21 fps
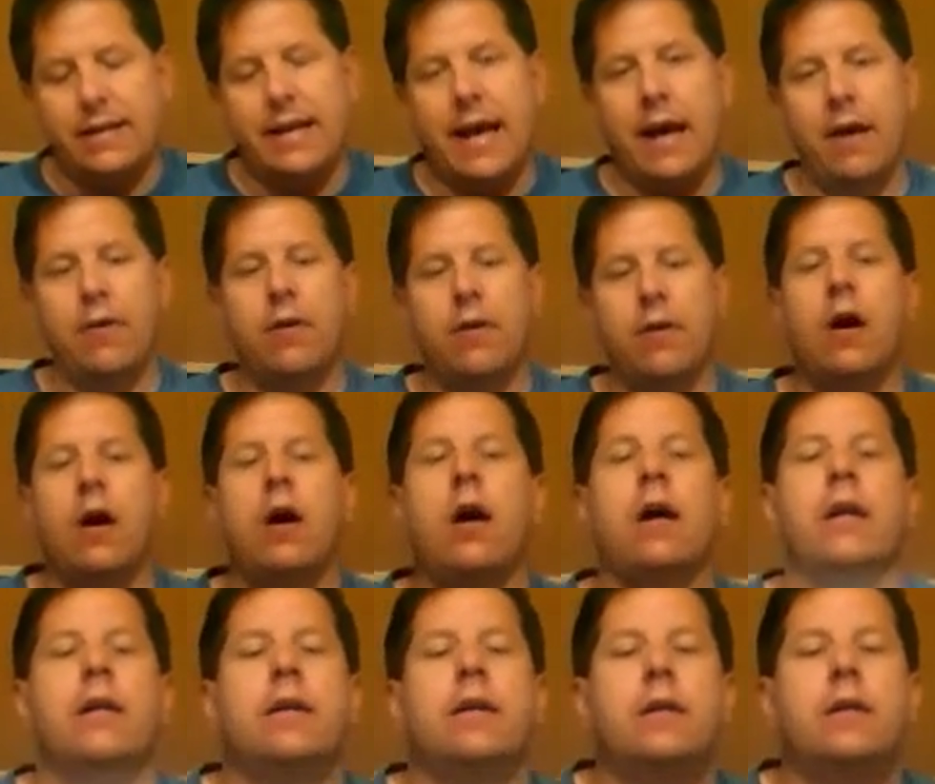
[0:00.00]
down
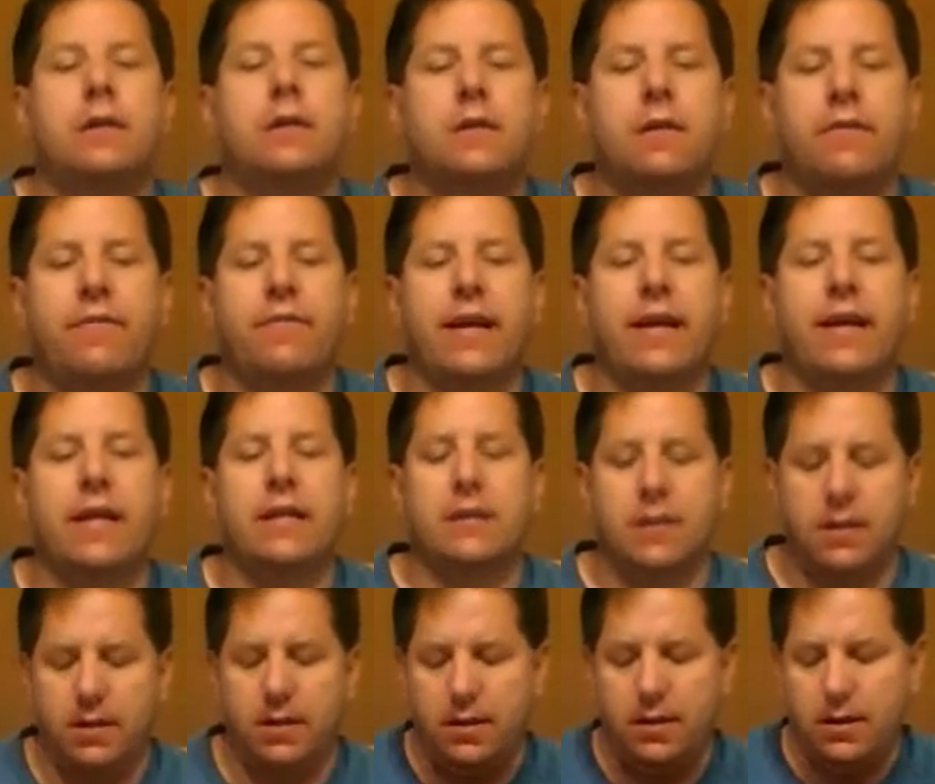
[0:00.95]
on the
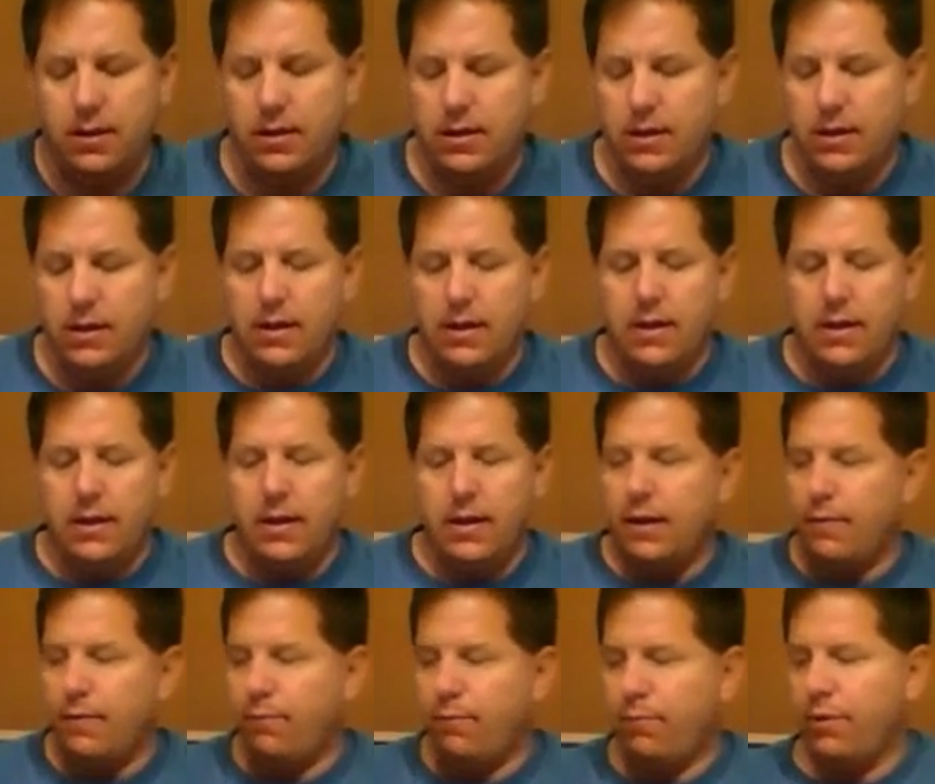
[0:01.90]
face,
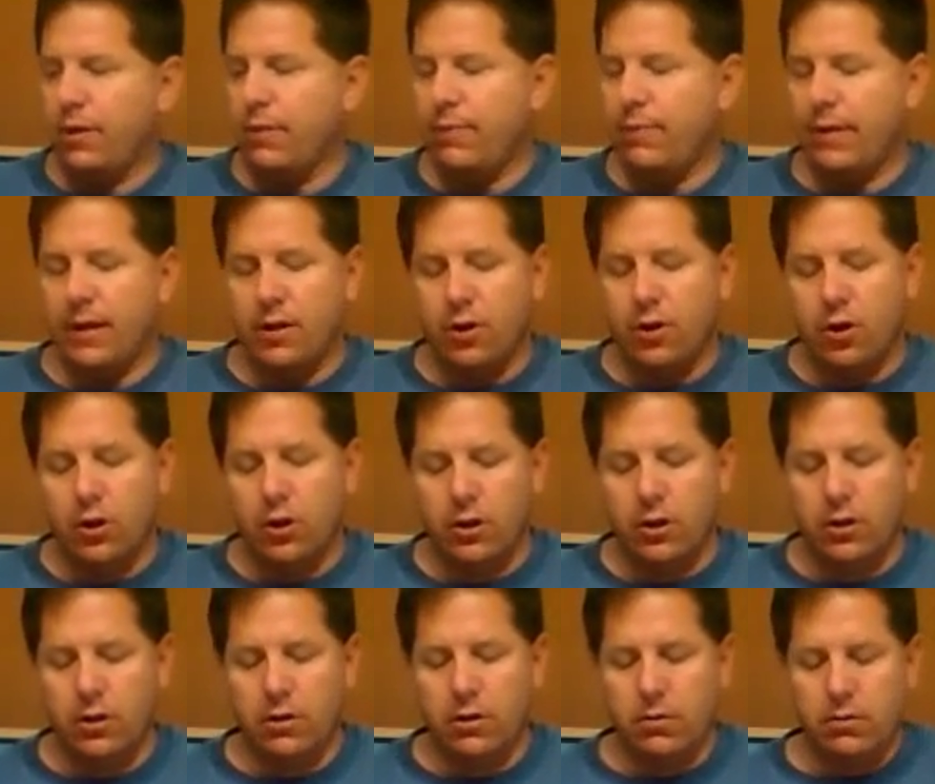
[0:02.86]
put a bit of
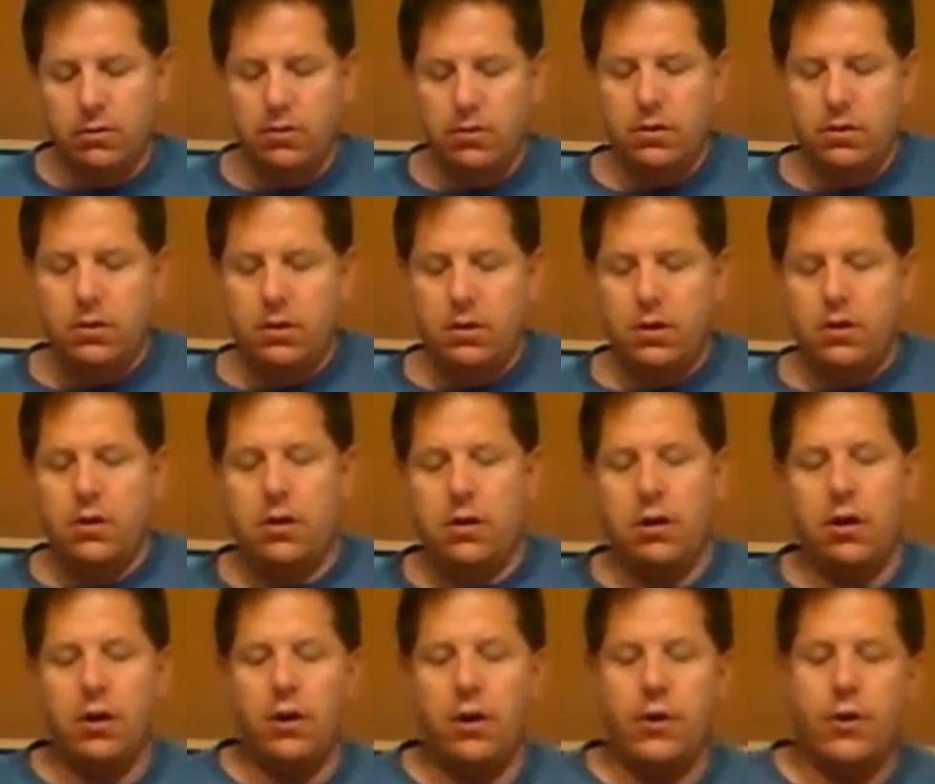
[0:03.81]
glue
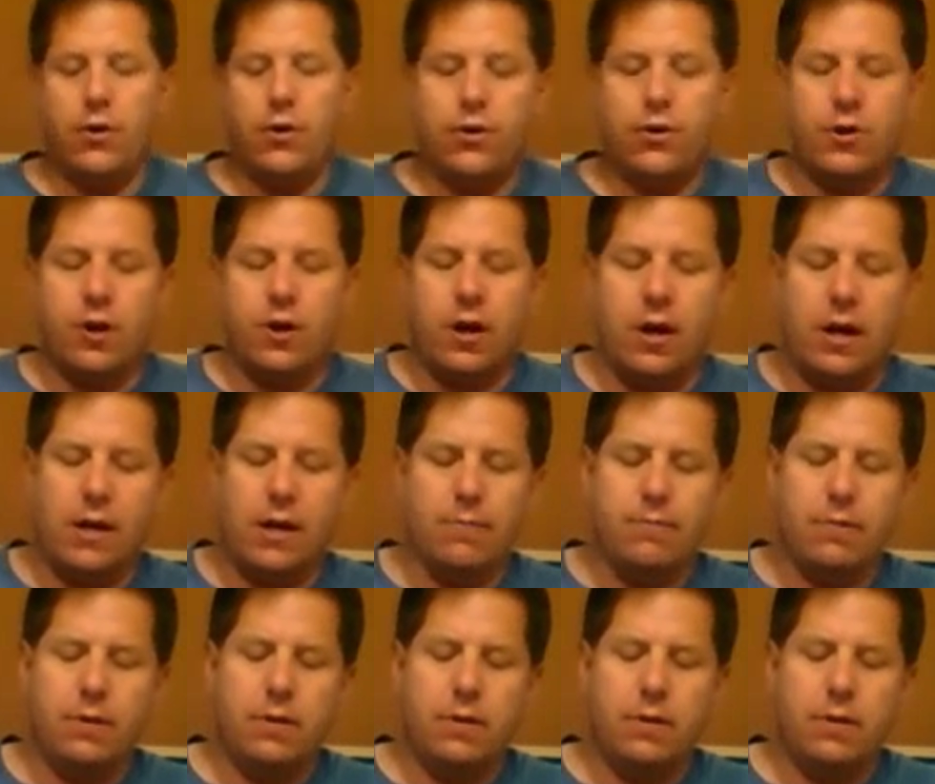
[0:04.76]
on your top,